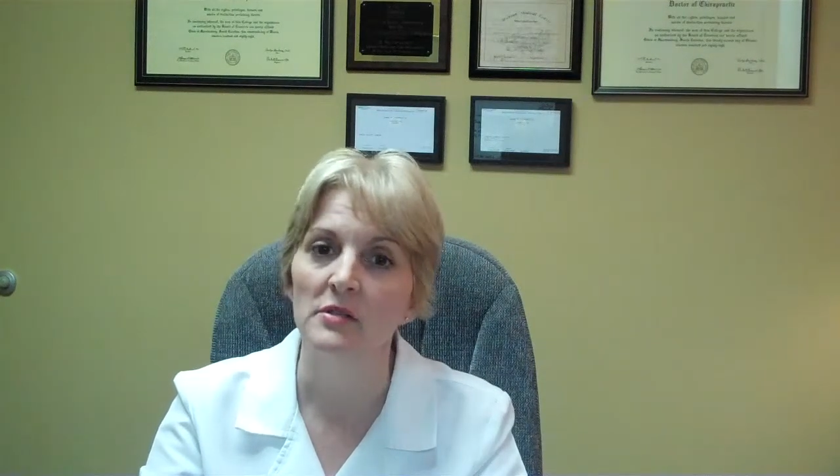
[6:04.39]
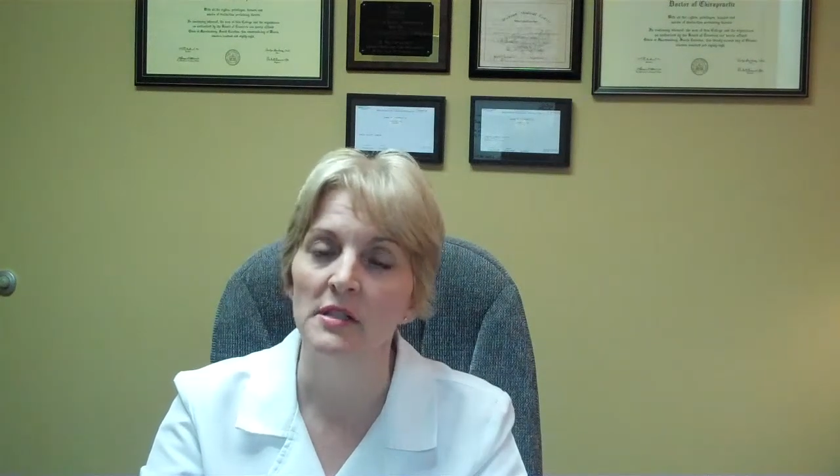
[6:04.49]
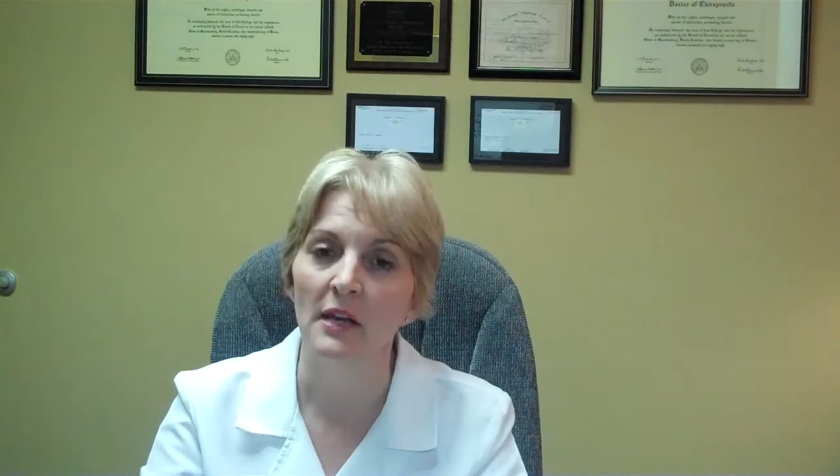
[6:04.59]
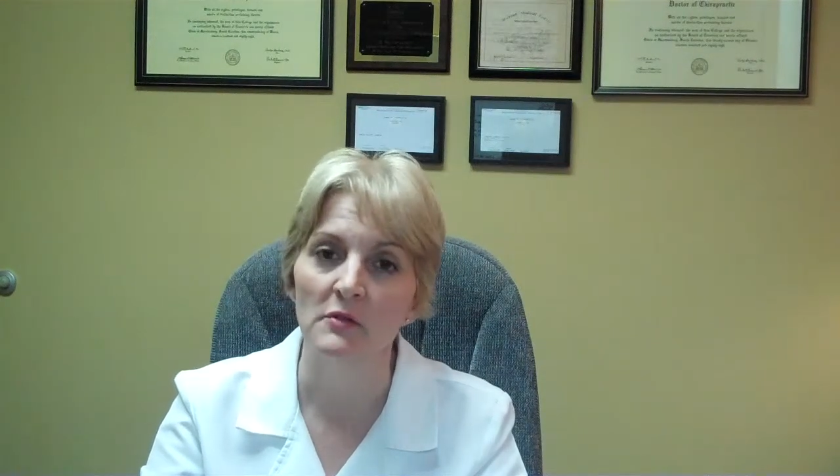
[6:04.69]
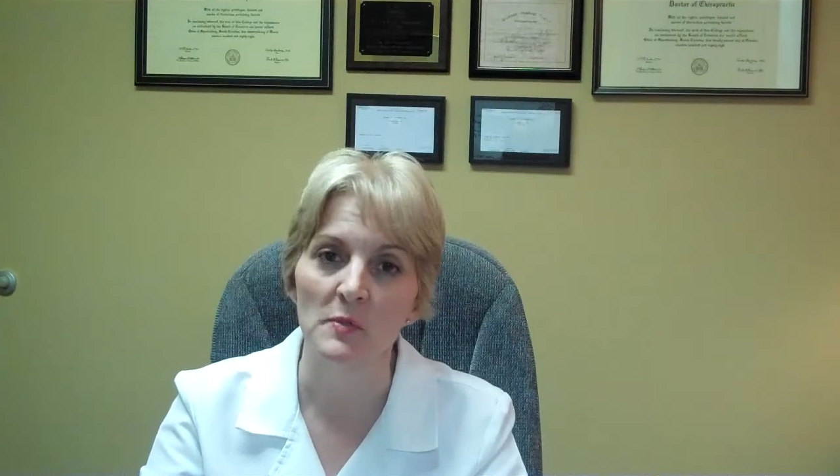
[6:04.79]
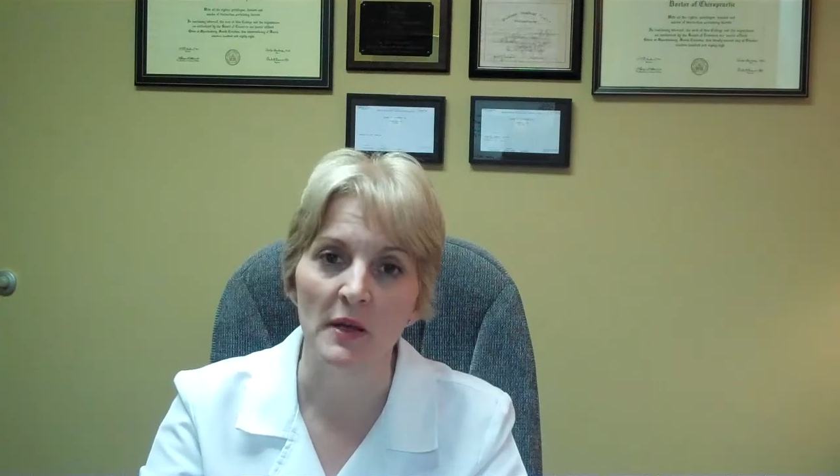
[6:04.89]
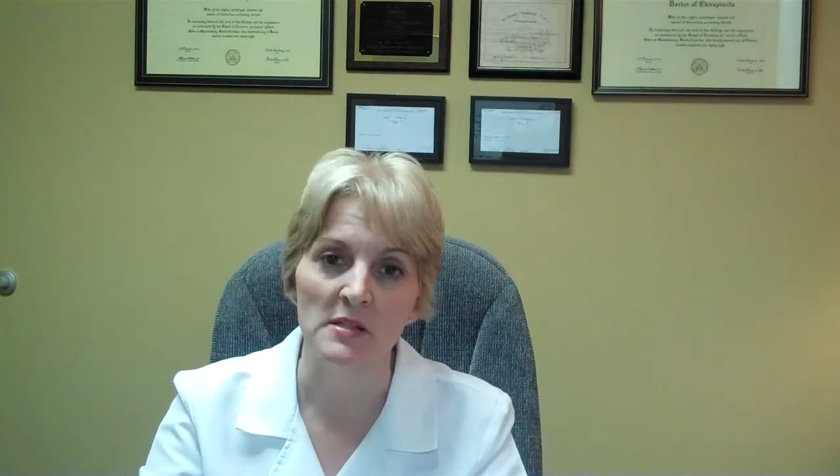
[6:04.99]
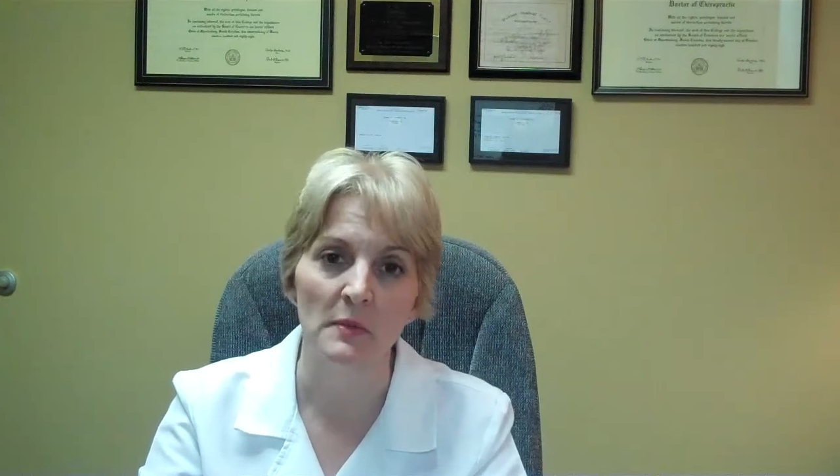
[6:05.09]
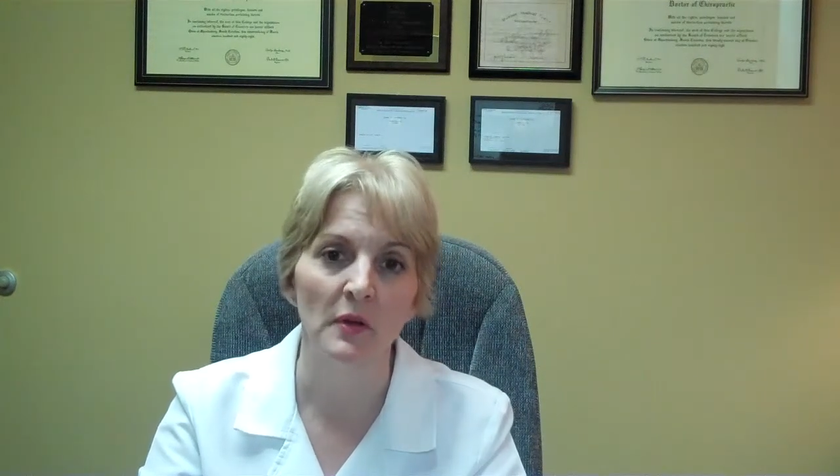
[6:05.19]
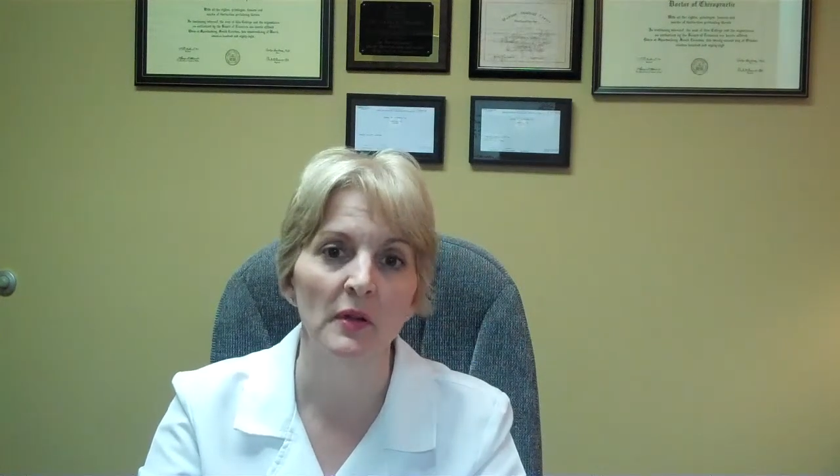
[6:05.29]
to take
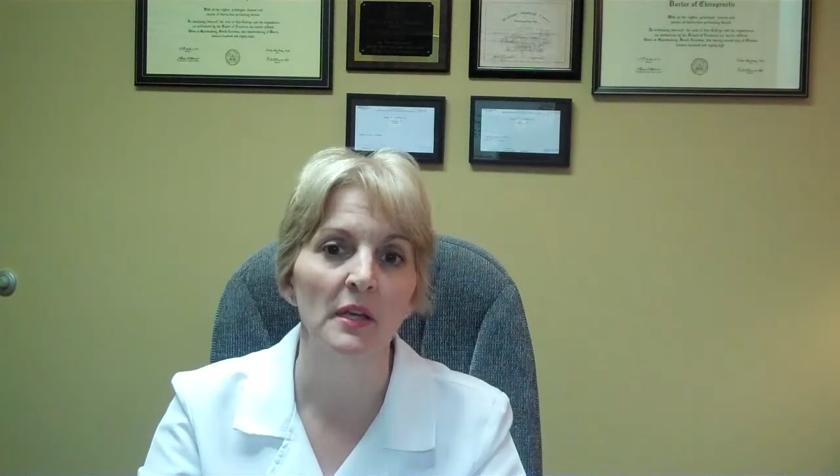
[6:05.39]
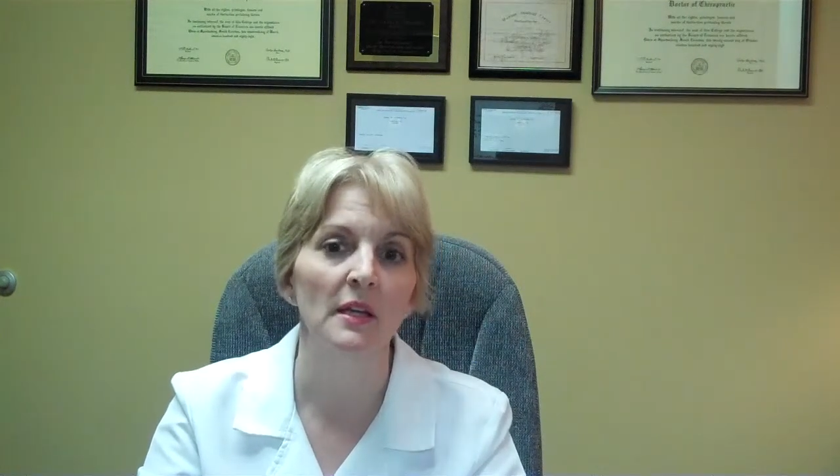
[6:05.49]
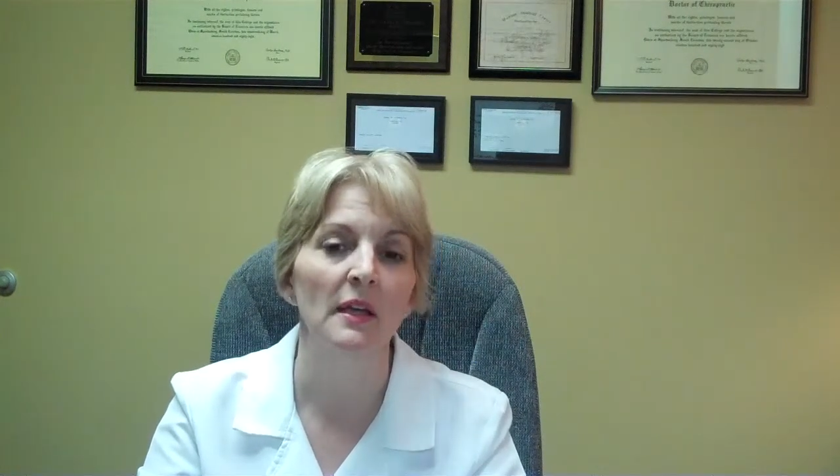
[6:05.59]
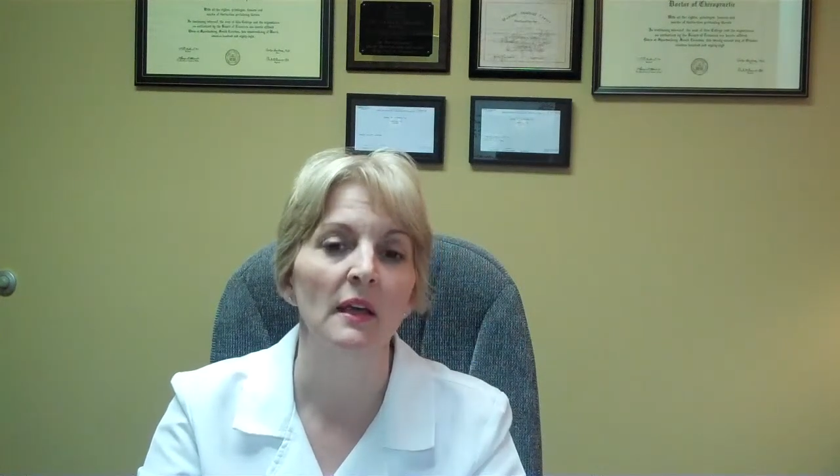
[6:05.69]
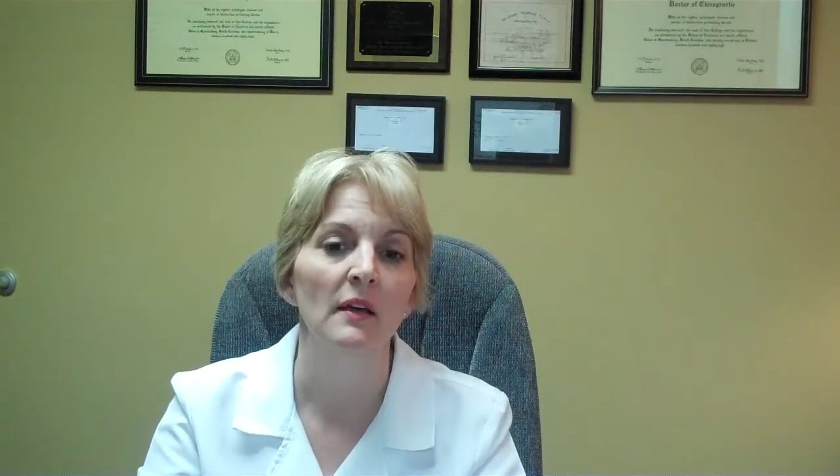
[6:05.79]
responsibility